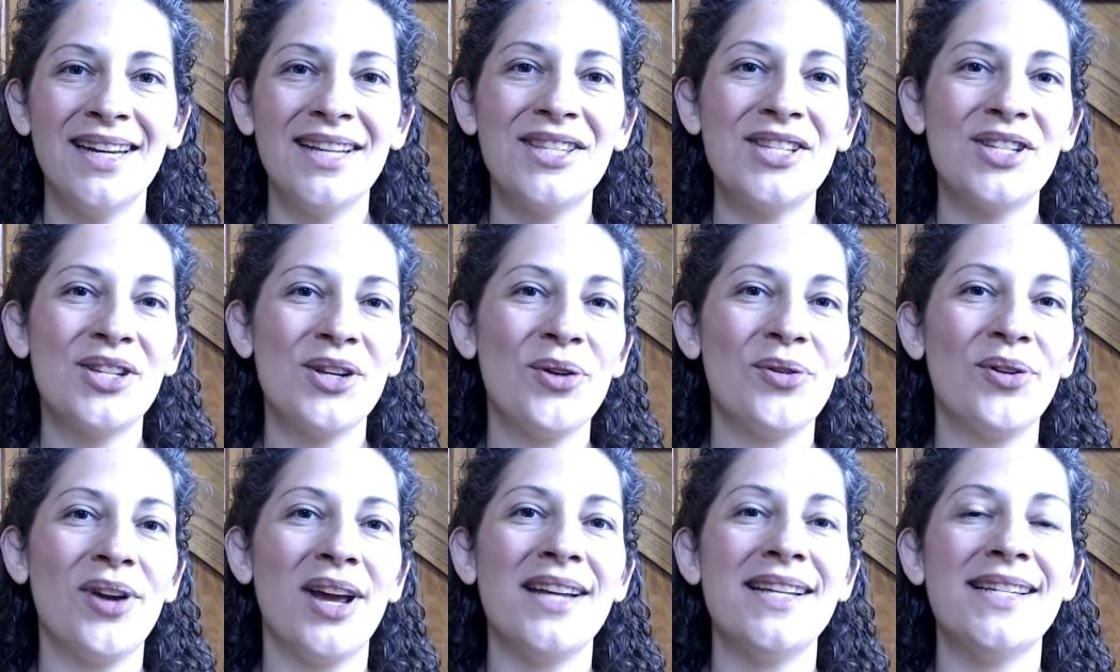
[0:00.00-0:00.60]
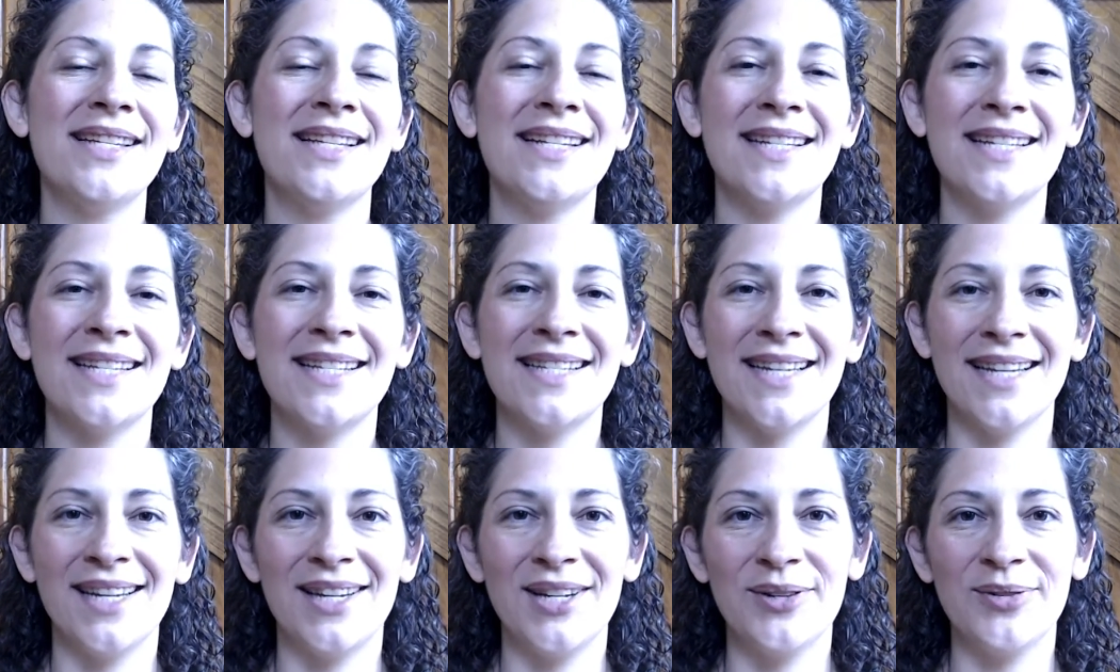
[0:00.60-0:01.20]
so nice to
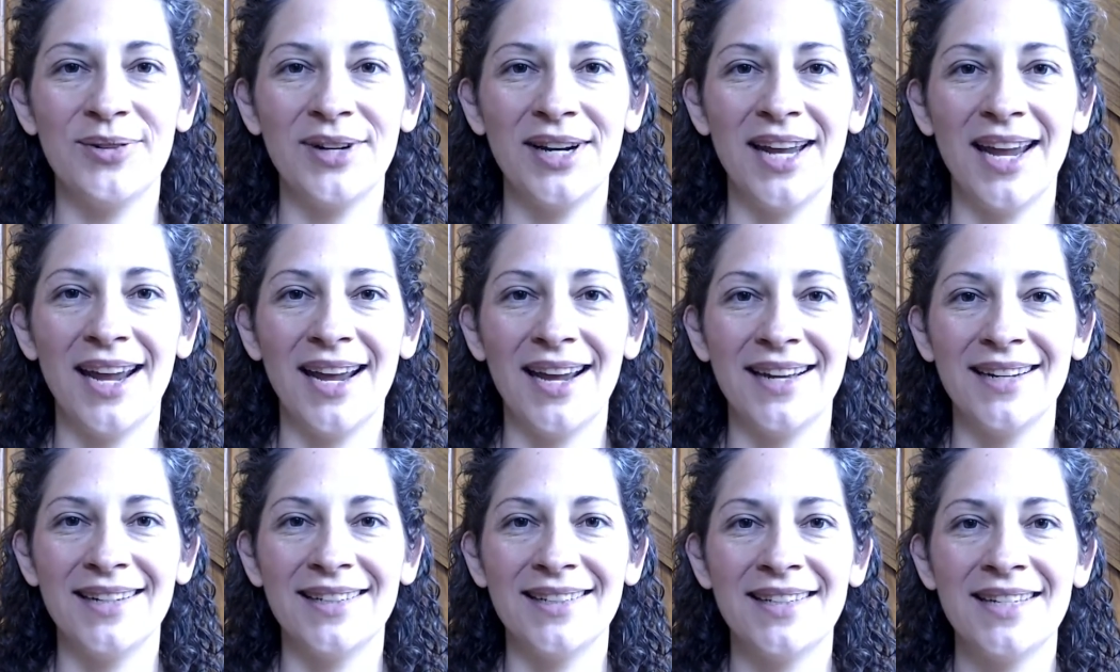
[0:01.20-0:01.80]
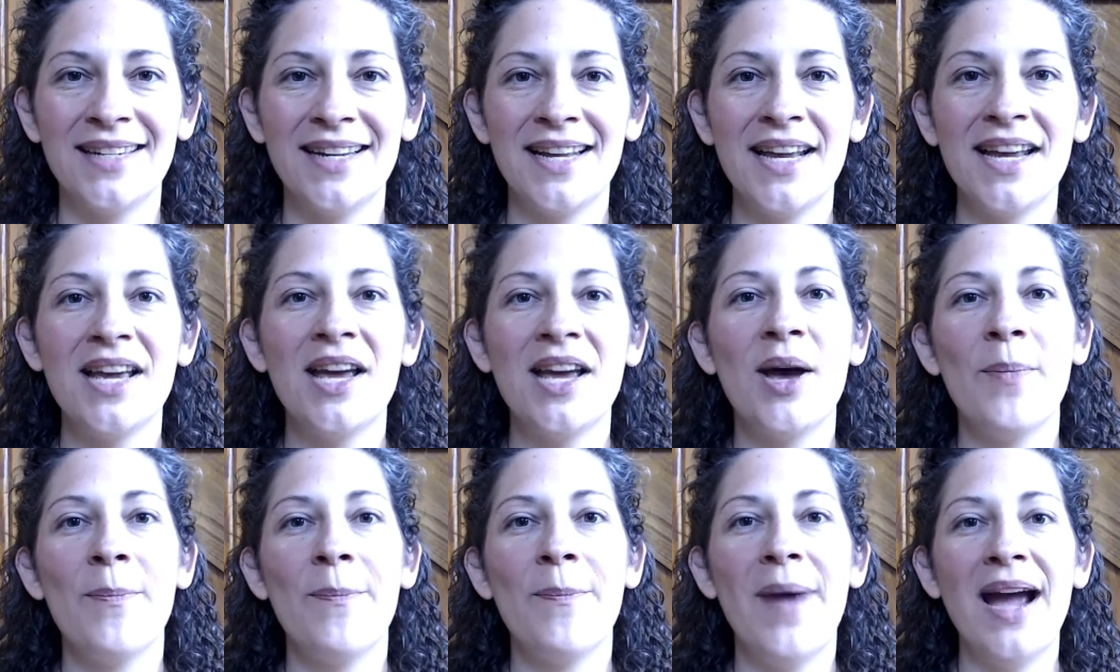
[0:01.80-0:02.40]
see you again.
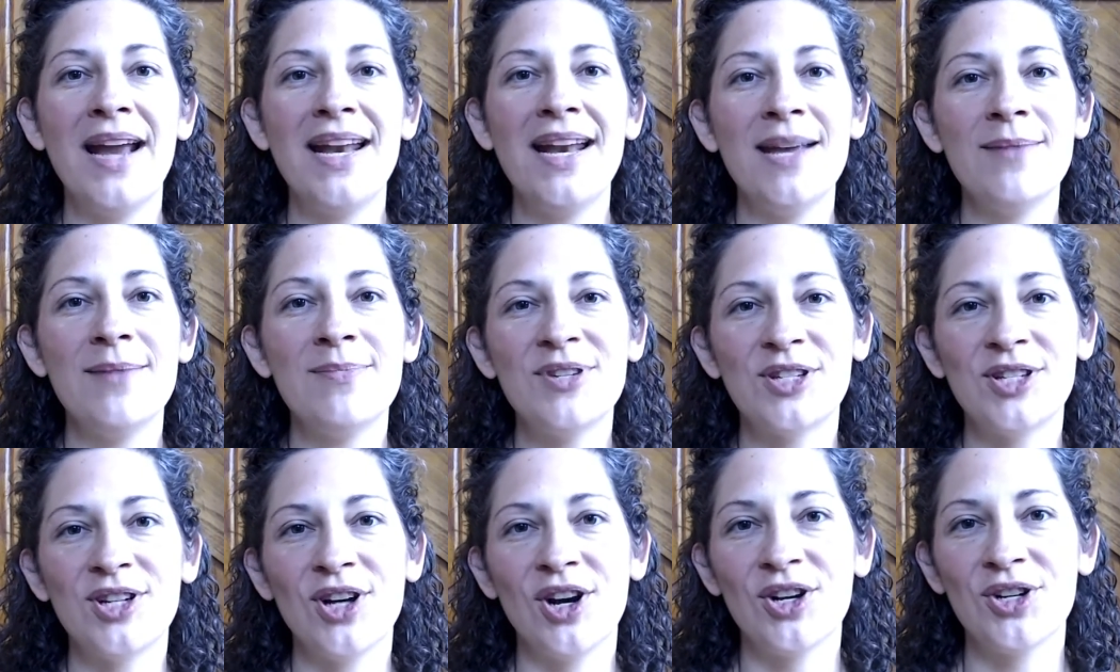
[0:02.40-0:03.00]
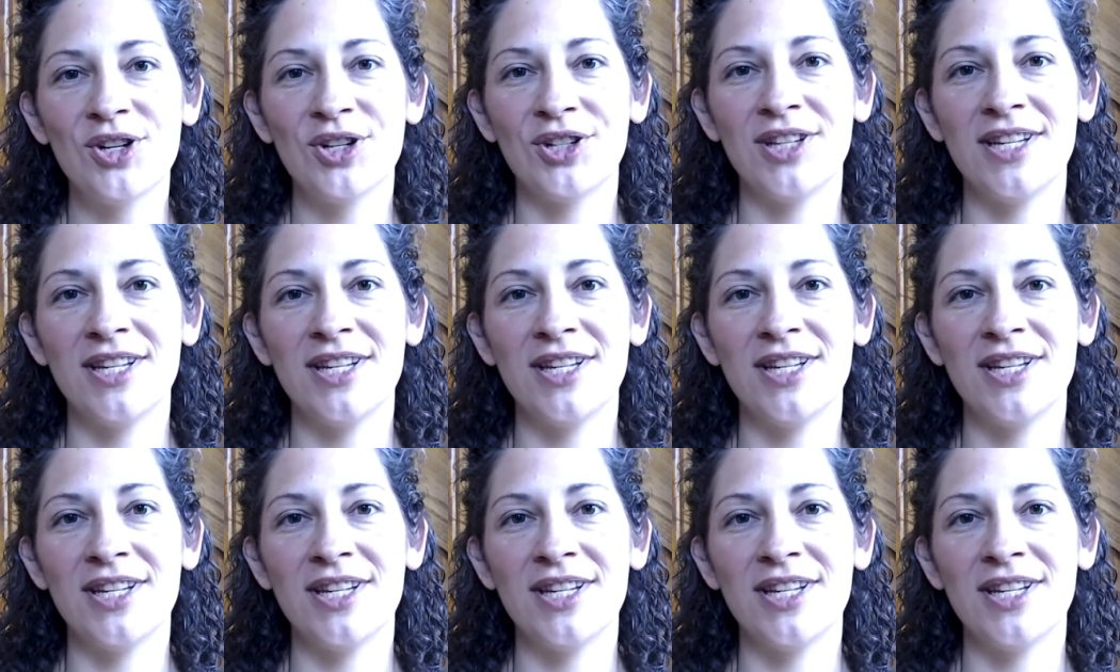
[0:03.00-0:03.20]
My name is Dr.